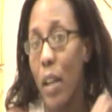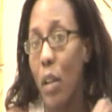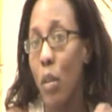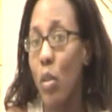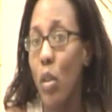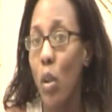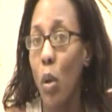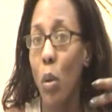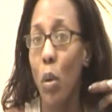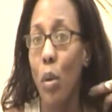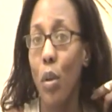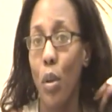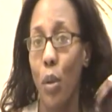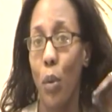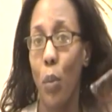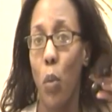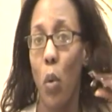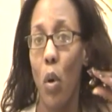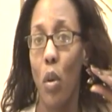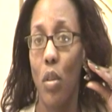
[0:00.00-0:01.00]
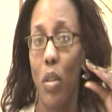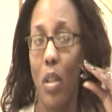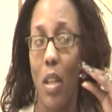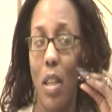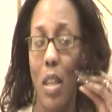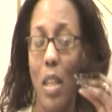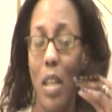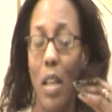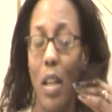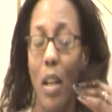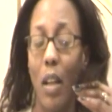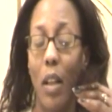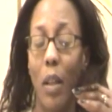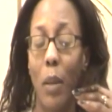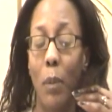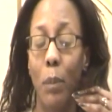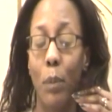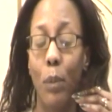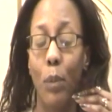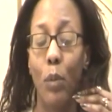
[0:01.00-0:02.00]
I no longer want the
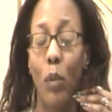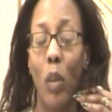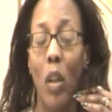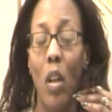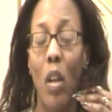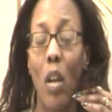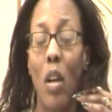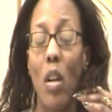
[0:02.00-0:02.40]
um,